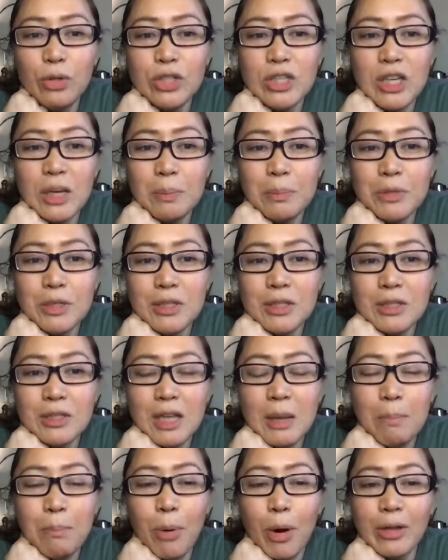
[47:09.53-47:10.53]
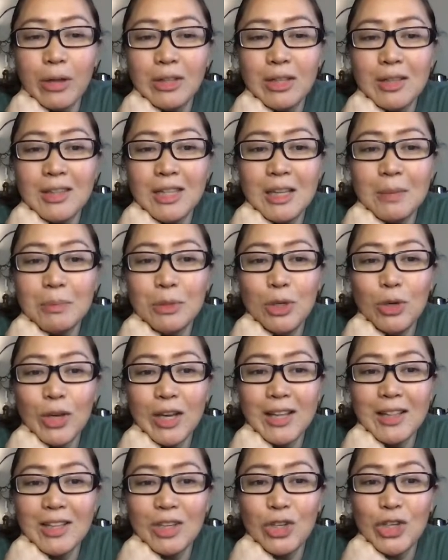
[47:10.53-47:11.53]
tips, important tips you
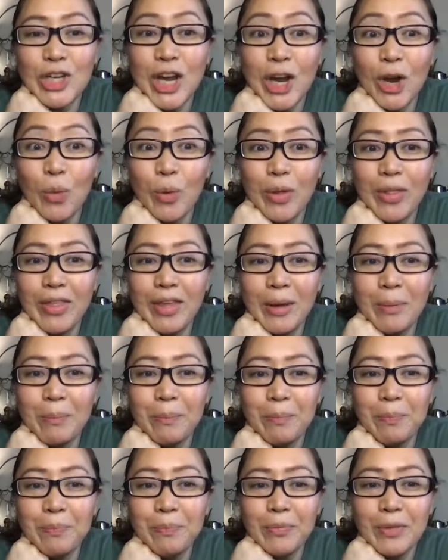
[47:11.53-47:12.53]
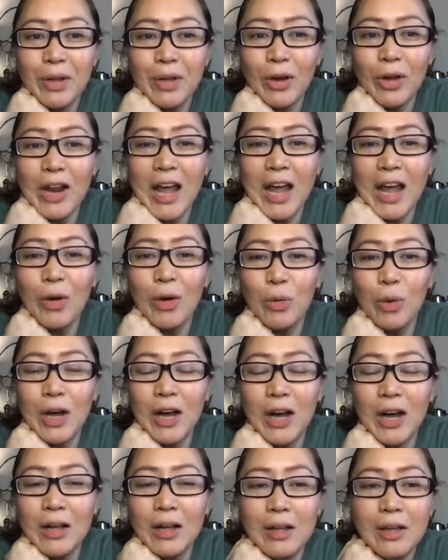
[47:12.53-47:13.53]
can share with them on how
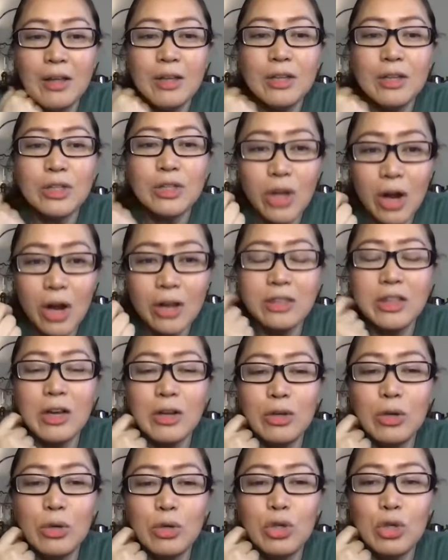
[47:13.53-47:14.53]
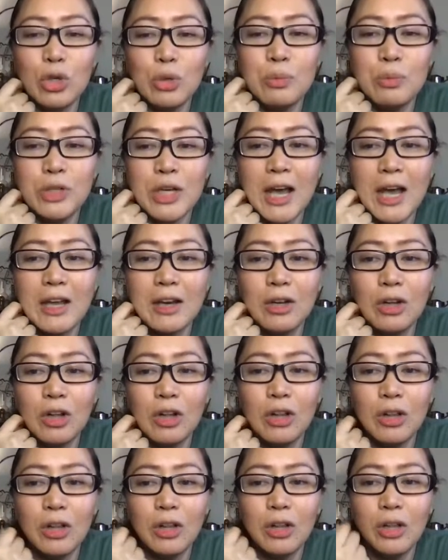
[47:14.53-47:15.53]
to start their YouTube
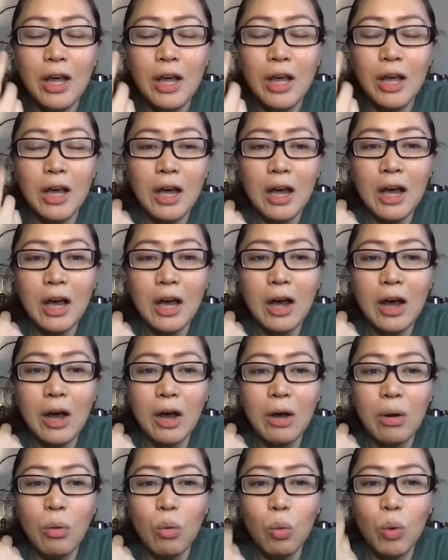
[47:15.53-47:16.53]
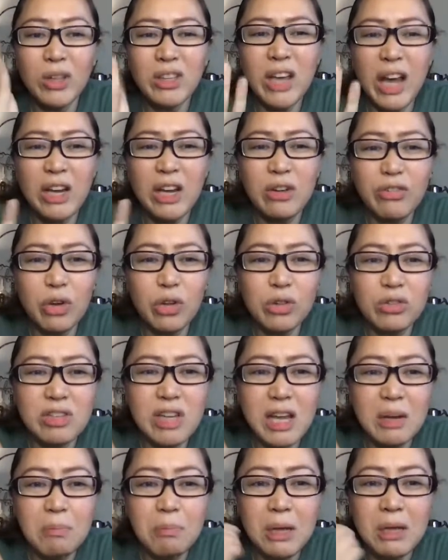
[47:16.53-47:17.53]
channel? What kind of
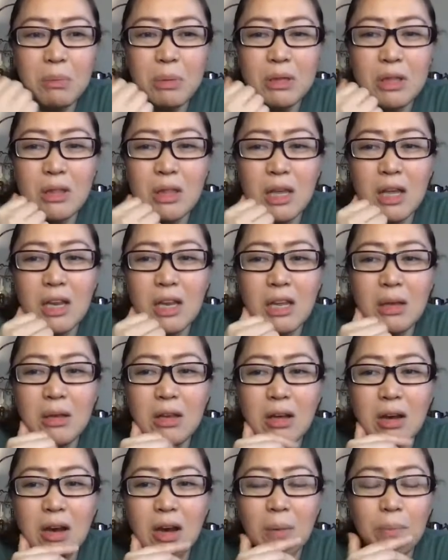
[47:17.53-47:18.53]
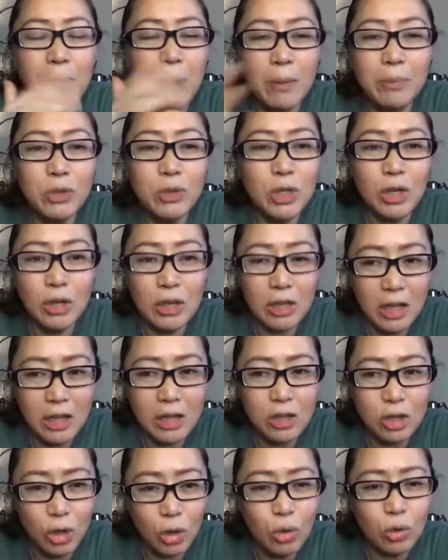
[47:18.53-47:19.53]
content maybe that they need? Up to
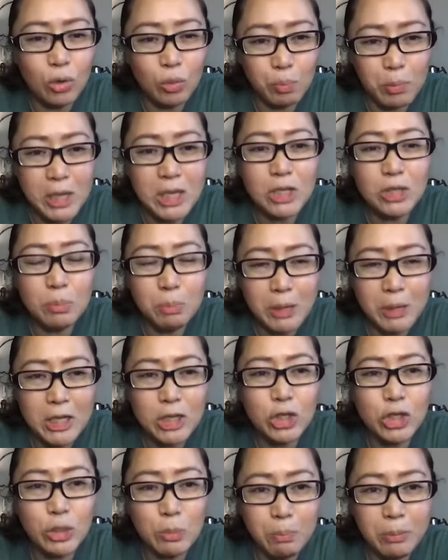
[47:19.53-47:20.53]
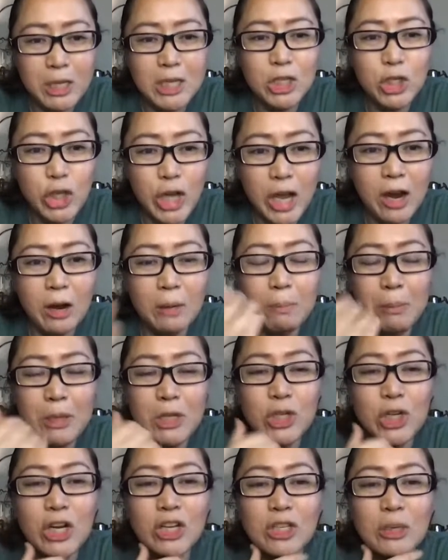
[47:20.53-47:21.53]
you. Please
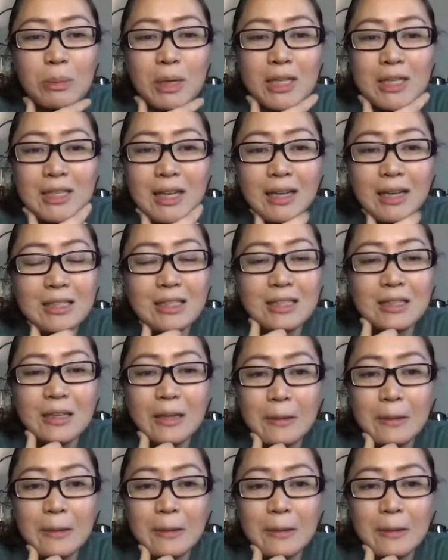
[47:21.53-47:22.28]
share some insights.